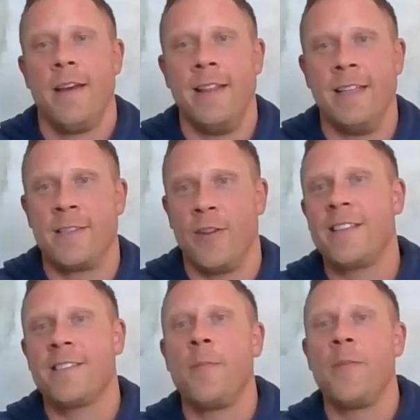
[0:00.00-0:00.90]
And so
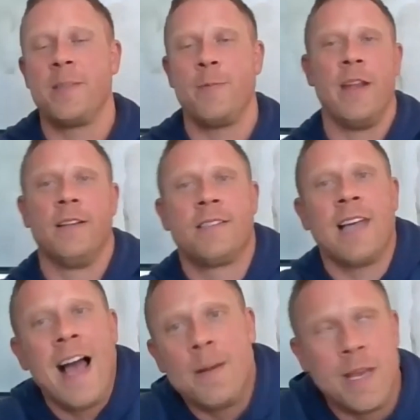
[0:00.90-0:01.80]
that's something that's been
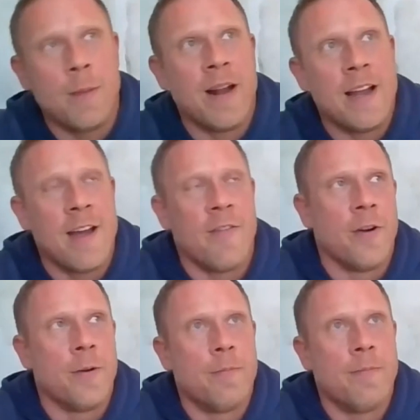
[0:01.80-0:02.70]
inside me, but I
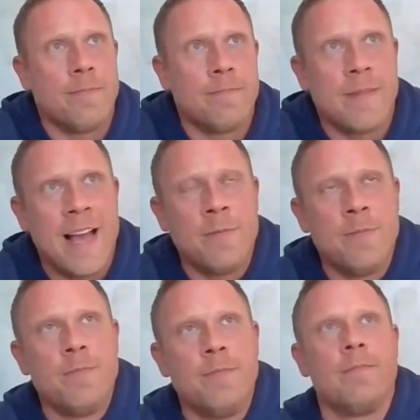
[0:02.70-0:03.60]
never
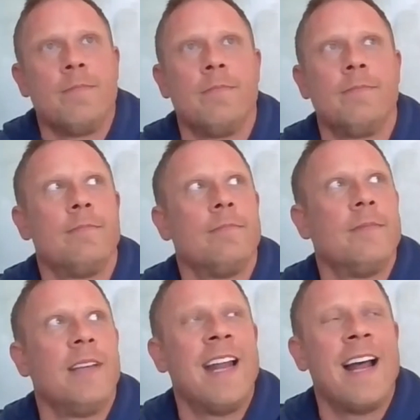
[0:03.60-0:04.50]
had.
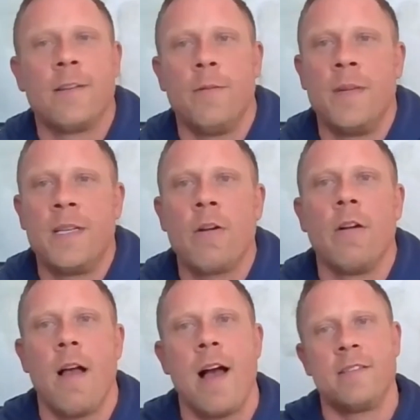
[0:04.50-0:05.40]
It hasn't
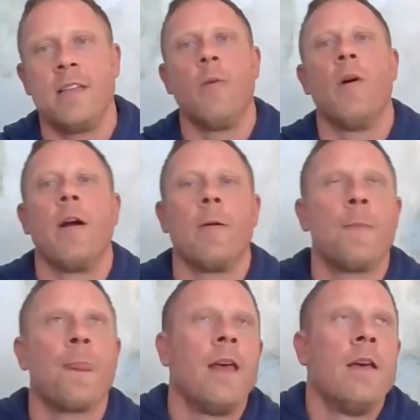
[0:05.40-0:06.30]
materialized anywhere.
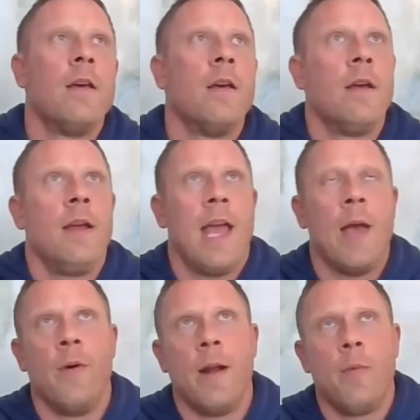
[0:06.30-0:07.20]

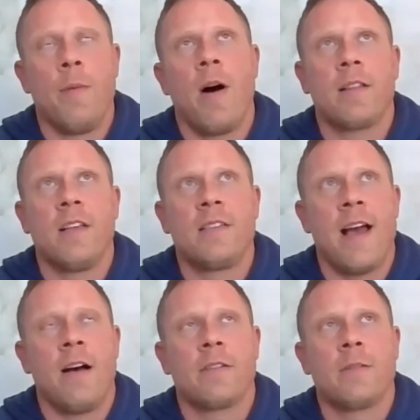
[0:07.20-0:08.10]
And when we bought this
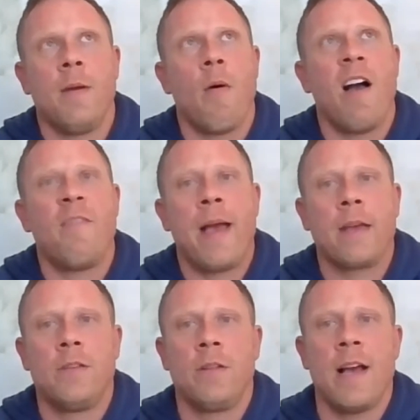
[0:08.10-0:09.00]
house, me and my wife, back
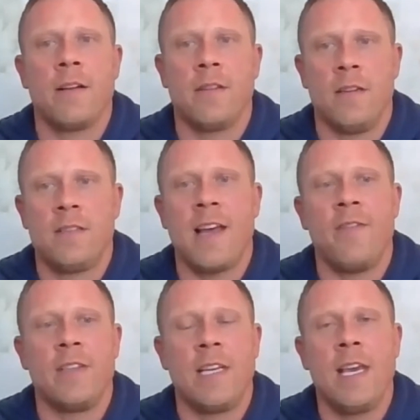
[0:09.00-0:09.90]
in
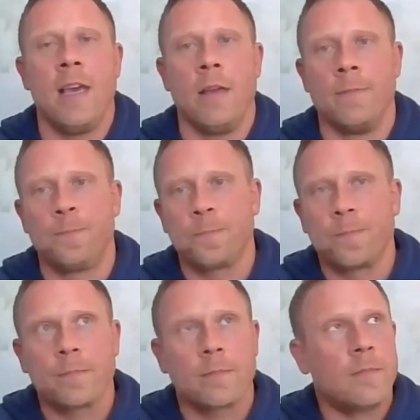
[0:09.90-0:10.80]
2017,
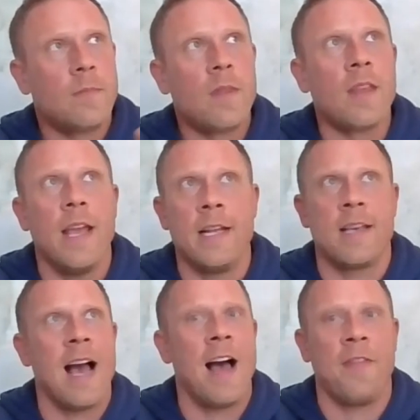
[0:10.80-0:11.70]
it's
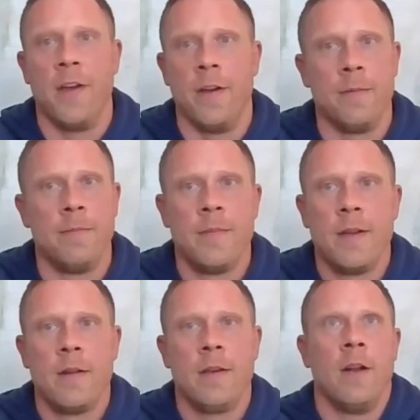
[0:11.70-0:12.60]
got the
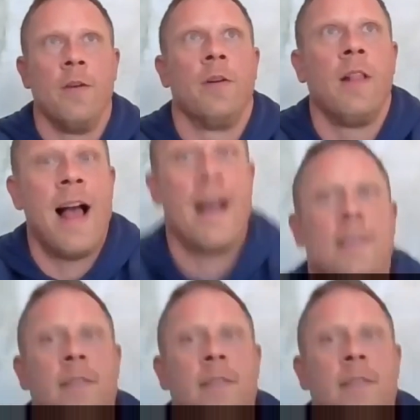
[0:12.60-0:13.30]
glass,